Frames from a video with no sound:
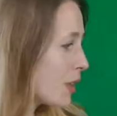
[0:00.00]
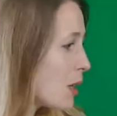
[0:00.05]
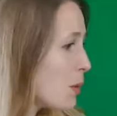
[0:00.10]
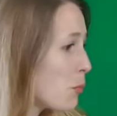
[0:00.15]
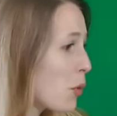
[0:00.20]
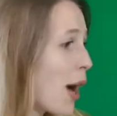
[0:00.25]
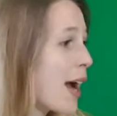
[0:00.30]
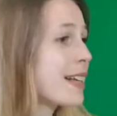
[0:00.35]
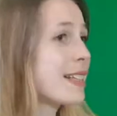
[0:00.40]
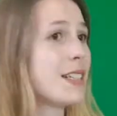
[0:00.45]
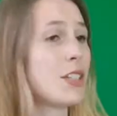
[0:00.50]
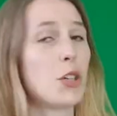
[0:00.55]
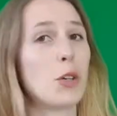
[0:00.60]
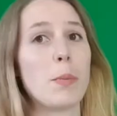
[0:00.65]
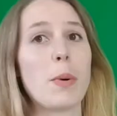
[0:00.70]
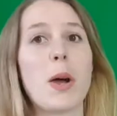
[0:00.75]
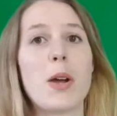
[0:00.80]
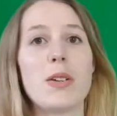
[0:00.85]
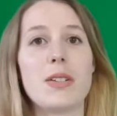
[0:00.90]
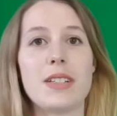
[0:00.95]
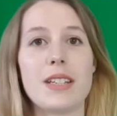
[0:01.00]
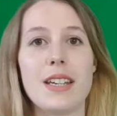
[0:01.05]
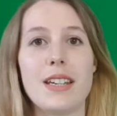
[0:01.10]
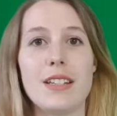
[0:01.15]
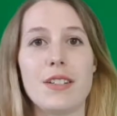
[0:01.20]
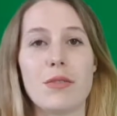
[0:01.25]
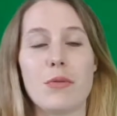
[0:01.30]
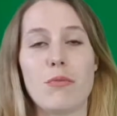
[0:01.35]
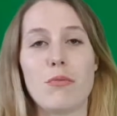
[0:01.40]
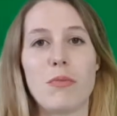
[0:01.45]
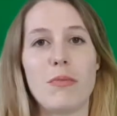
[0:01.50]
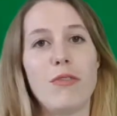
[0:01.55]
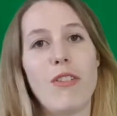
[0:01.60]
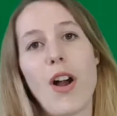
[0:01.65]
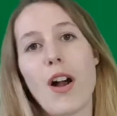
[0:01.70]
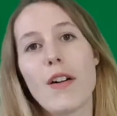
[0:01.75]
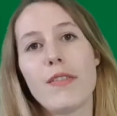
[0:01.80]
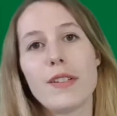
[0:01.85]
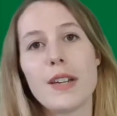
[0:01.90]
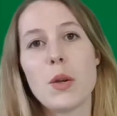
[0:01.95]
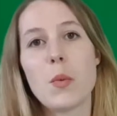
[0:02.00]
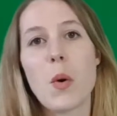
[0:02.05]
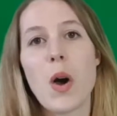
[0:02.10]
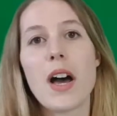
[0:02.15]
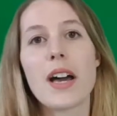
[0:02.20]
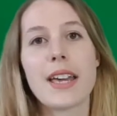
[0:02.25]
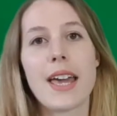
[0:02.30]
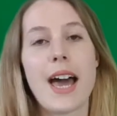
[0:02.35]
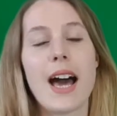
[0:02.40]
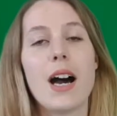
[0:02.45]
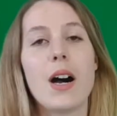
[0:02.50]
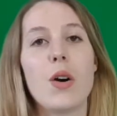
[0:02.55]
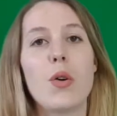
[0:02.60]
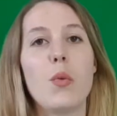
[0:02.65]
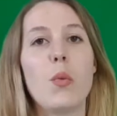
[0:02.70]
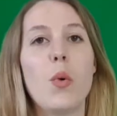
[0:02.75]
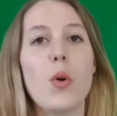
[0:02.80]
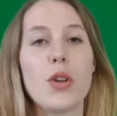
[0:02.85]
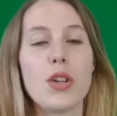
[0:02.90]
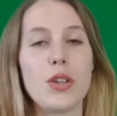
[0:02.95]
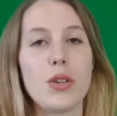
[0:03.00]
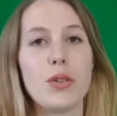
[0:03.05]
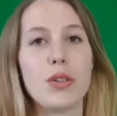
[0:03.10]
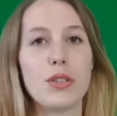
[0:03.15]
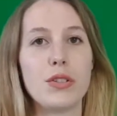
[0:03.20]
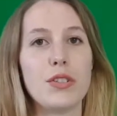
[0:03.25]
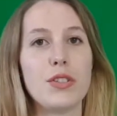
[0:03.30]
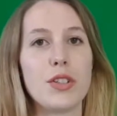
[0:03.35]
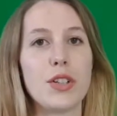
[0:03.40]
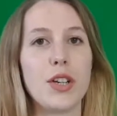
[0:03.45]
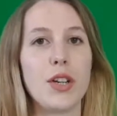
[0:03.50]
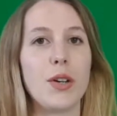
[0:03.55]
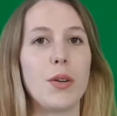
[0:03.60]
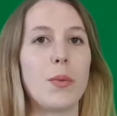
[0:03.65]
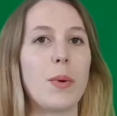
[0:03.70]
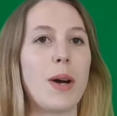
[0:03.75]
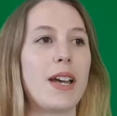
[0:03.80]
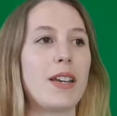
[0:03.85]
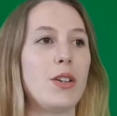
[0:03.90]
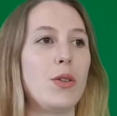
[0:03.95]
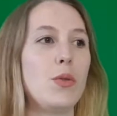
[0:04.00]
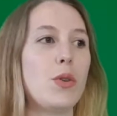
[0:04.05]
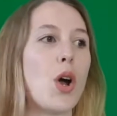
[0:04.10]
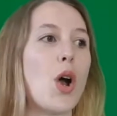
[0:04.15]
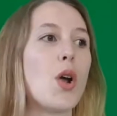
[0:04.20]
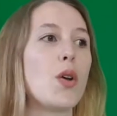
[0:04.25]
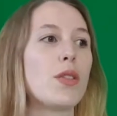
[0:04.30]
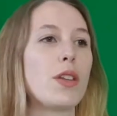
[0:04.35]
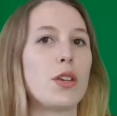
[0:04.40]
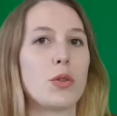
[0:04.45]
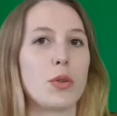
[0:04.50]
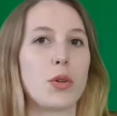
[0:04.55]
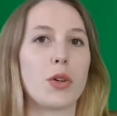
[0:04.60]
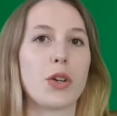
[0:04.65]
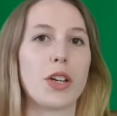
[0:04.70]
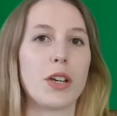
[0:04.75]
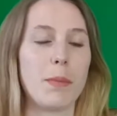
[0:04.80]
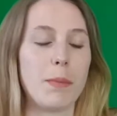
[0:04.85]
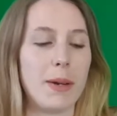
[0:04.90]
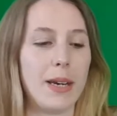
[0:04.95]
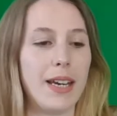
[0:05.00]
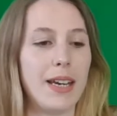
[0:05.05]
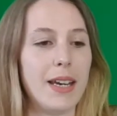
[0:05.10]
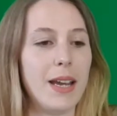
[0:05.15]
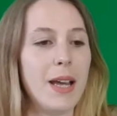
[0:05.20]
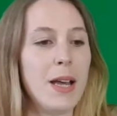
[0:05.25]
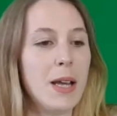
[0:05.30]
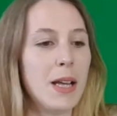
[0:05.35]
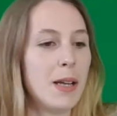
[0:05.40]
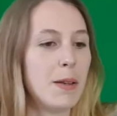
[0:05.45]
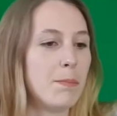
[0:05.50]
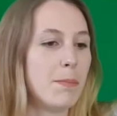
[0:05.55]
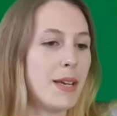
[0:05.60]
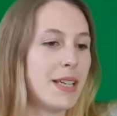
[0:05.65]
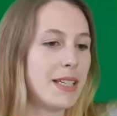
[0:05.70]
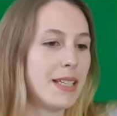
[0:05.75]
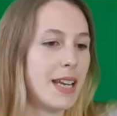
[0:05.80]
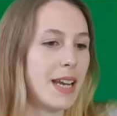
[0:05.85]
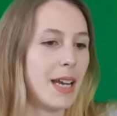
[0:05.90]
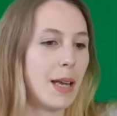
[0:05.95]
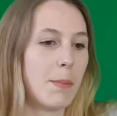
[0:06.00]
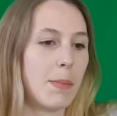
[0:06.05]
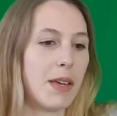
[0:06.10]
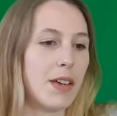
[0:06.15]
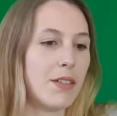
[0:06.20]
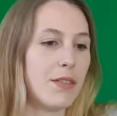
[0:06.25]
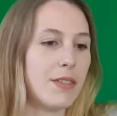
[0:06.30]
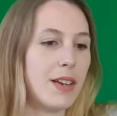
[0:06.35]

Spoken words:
practice your poses, roughly work out what you can do where you know that you're not going to be missing a bit of